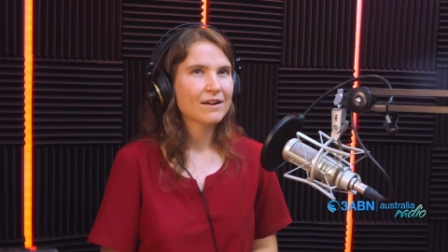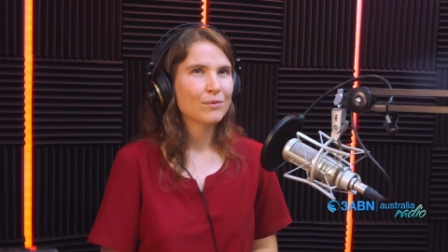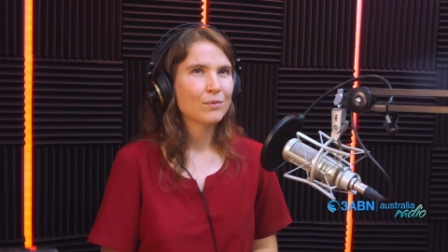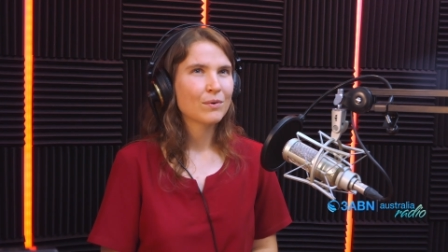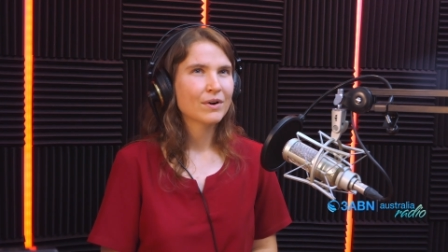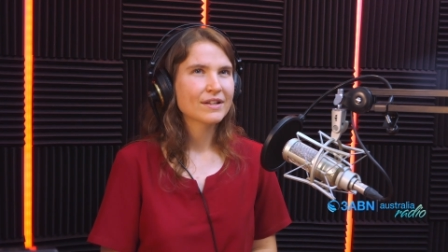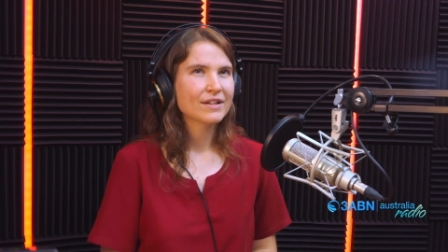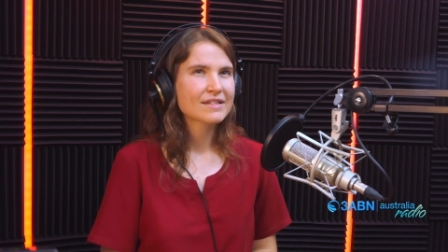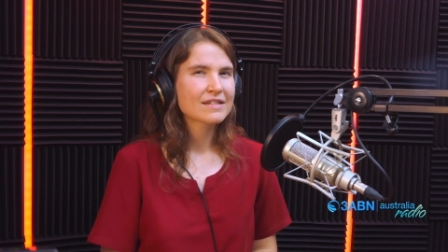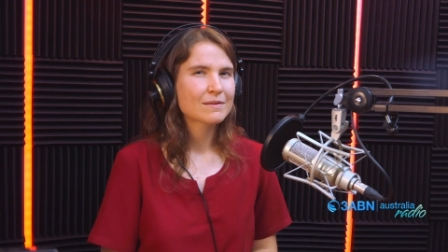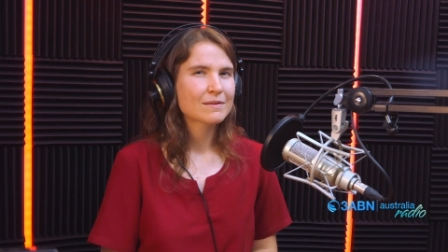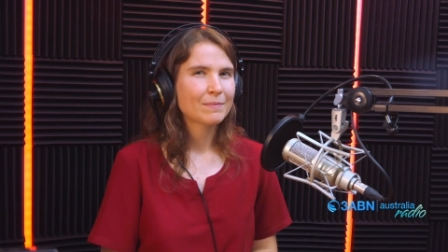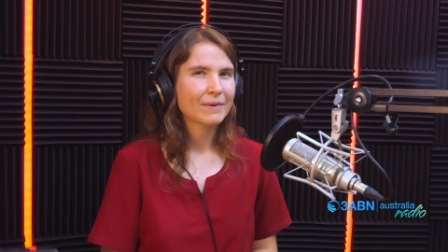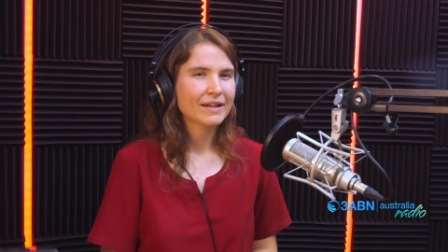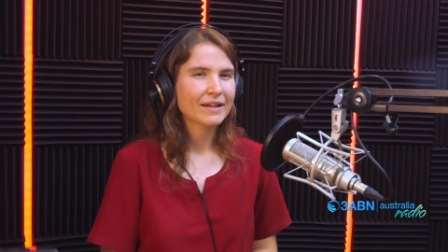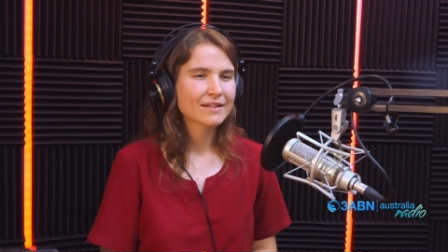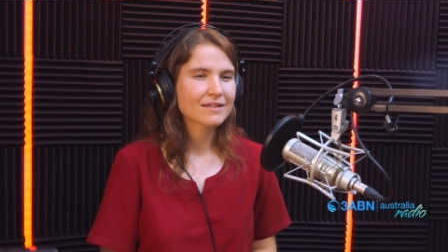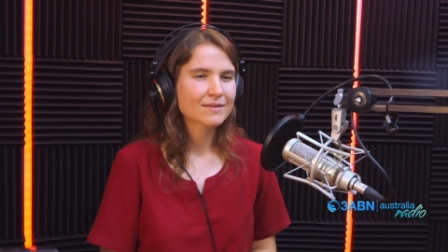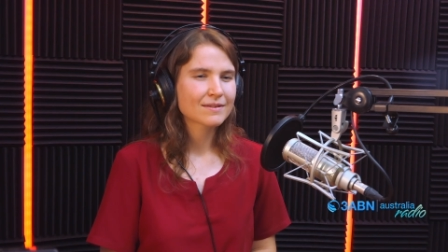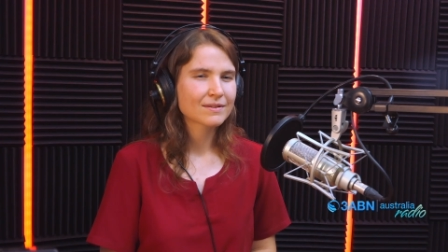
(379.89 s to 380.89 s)
what
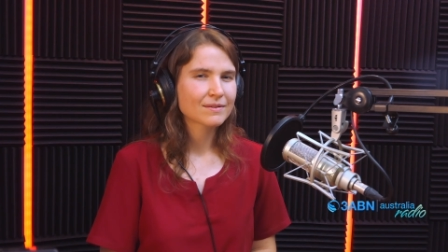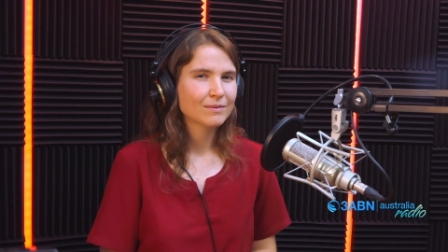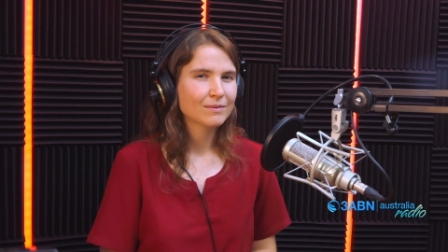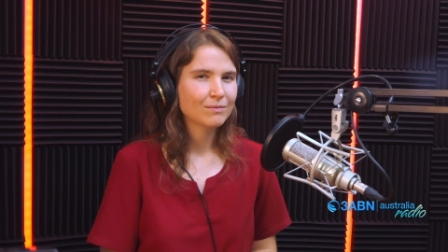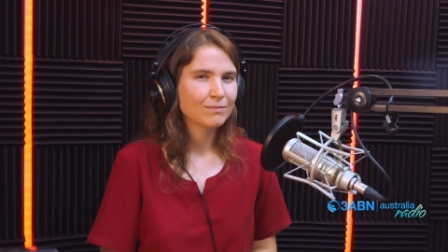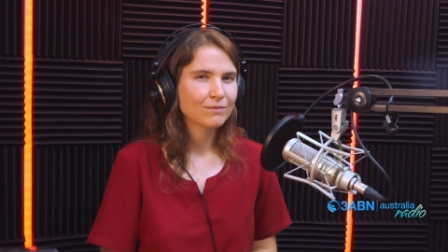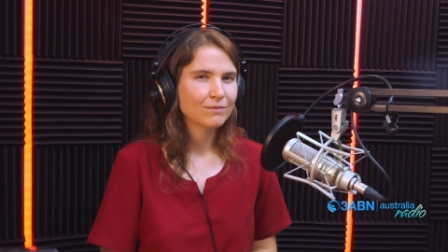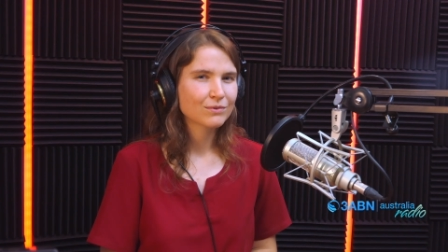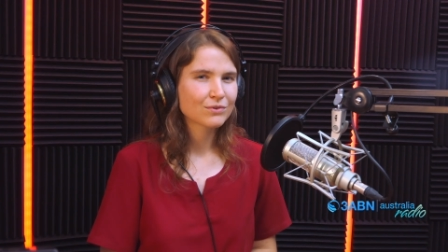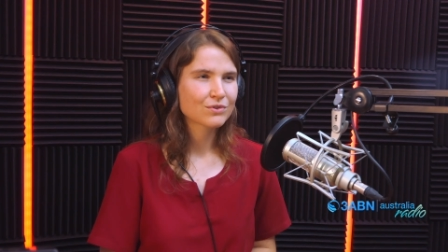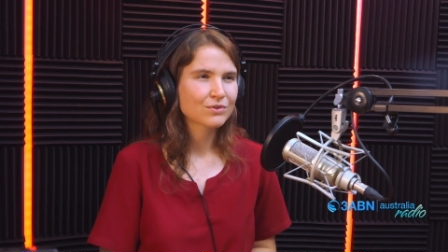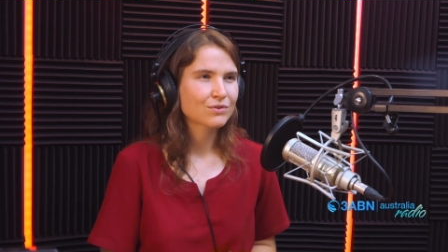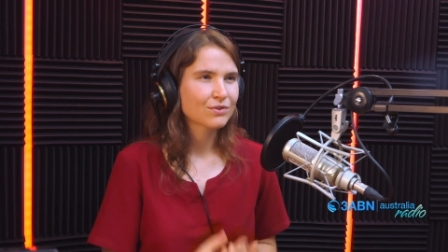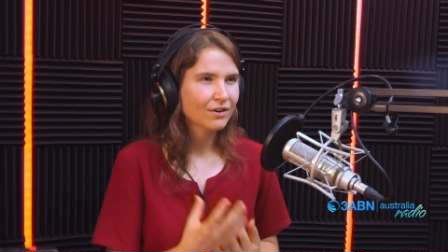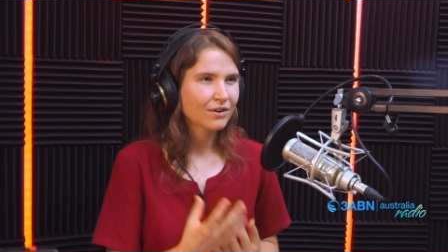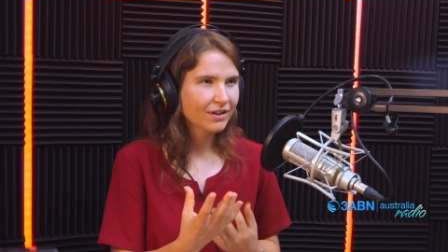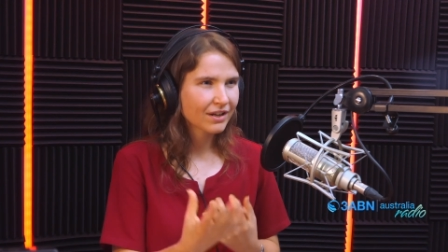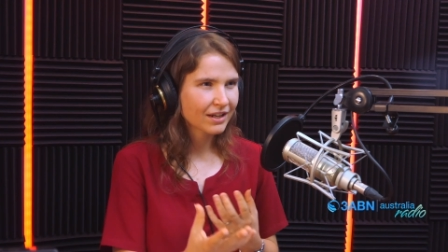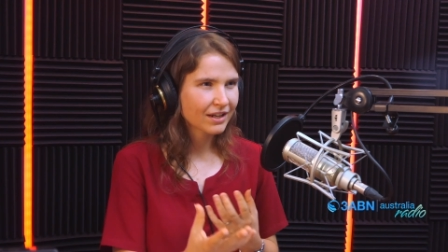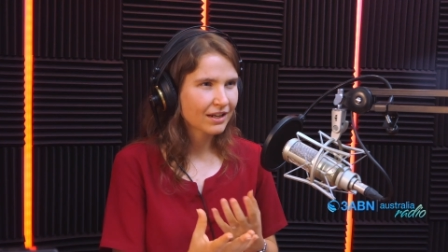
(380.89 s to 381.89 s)
speaks
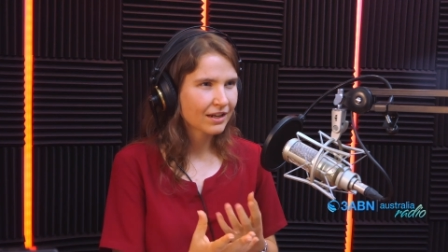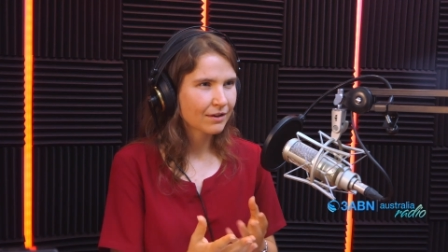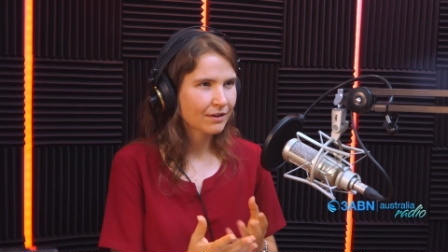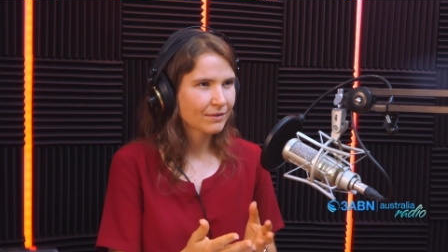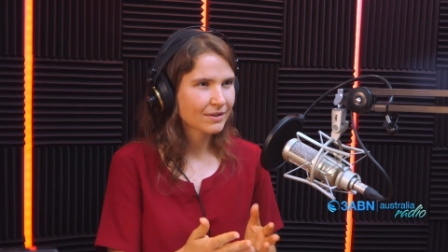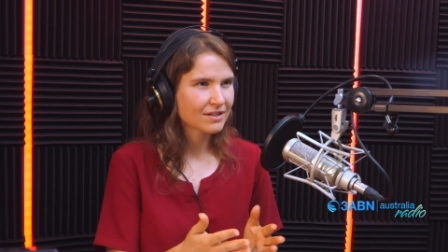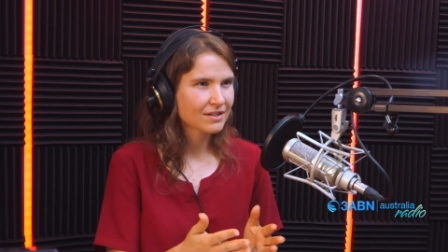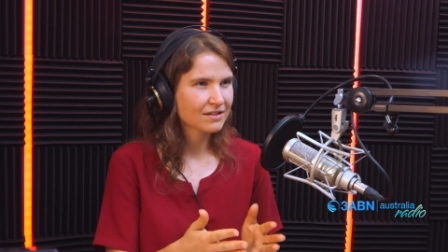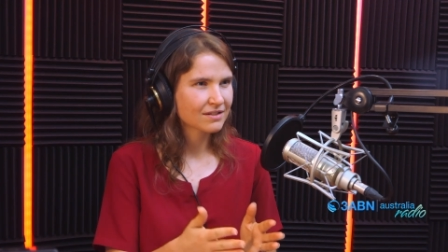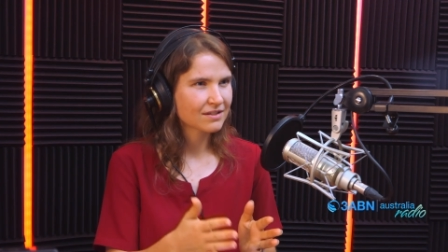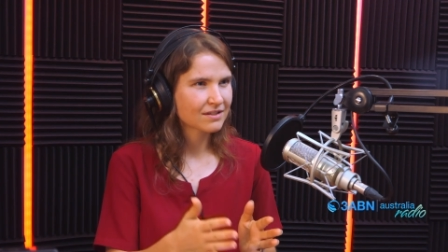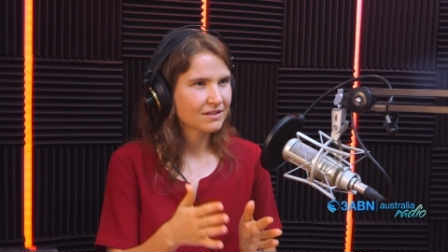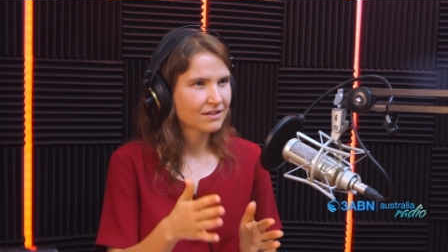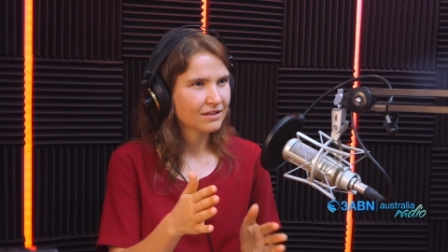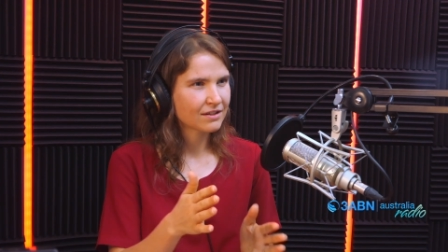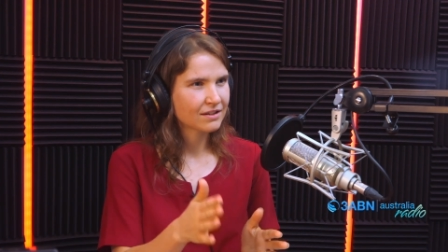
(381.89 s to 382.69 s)
stronger here is